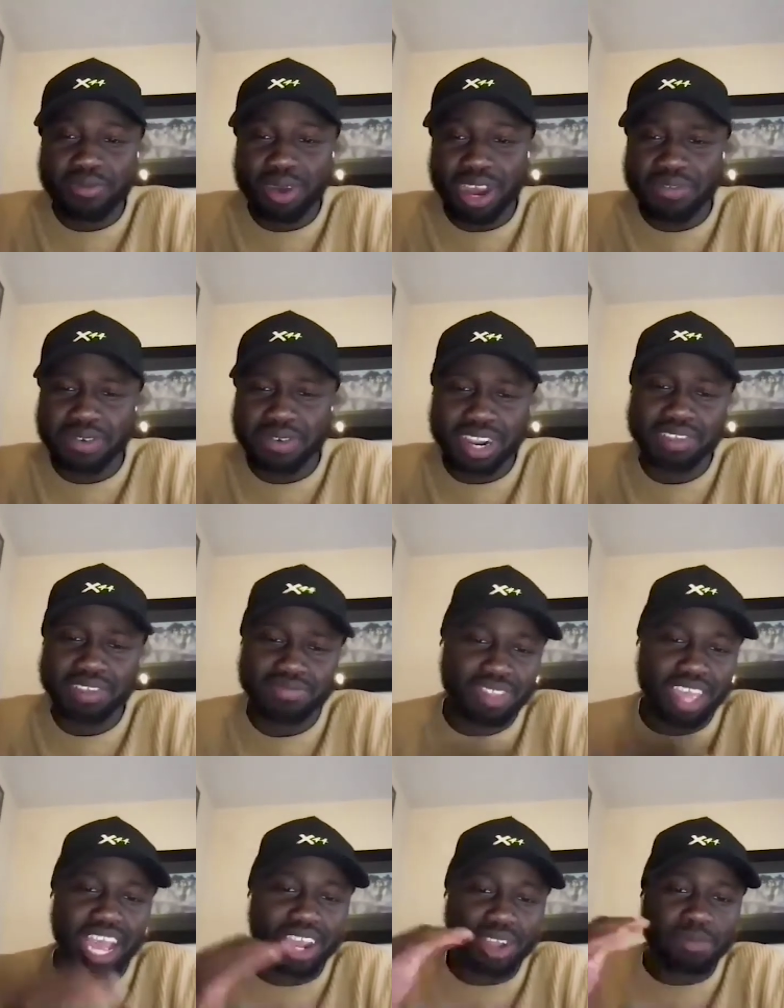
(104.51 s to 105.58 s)
but I thought like
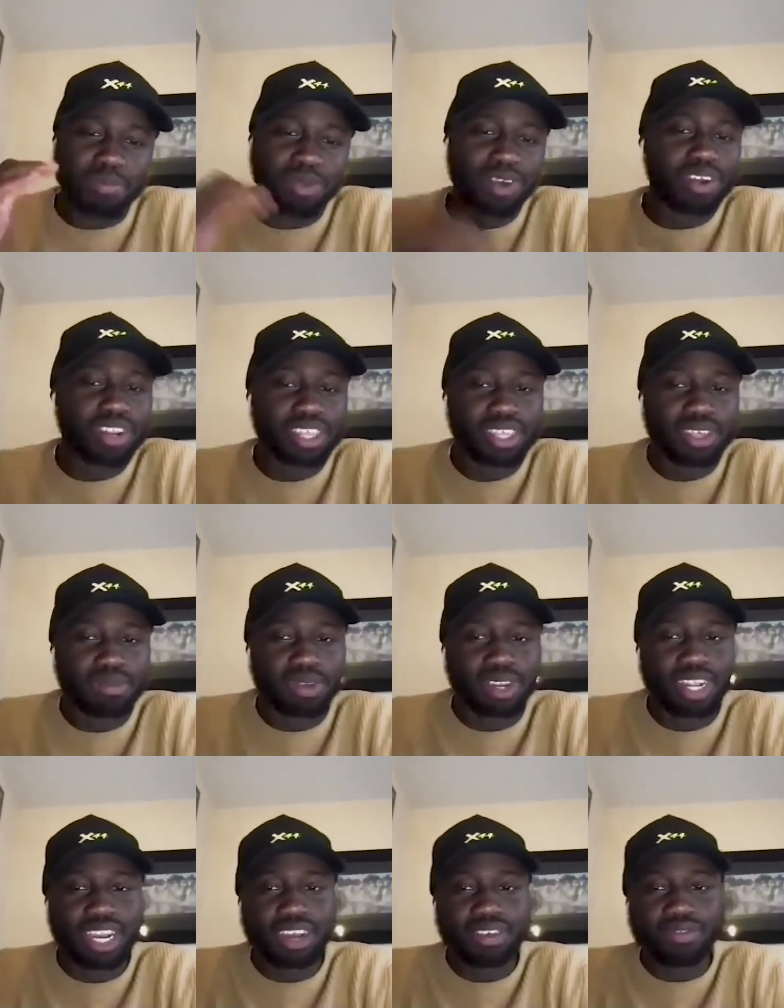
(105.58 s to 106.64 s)
I could be on a similar
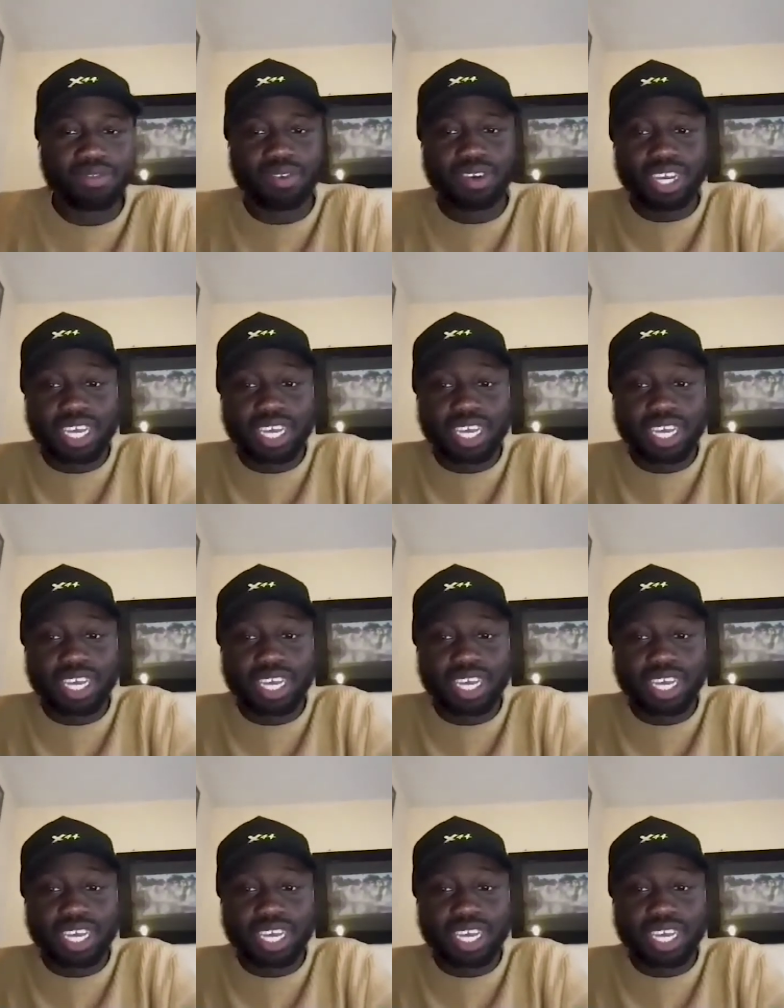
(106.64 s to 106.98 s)
level,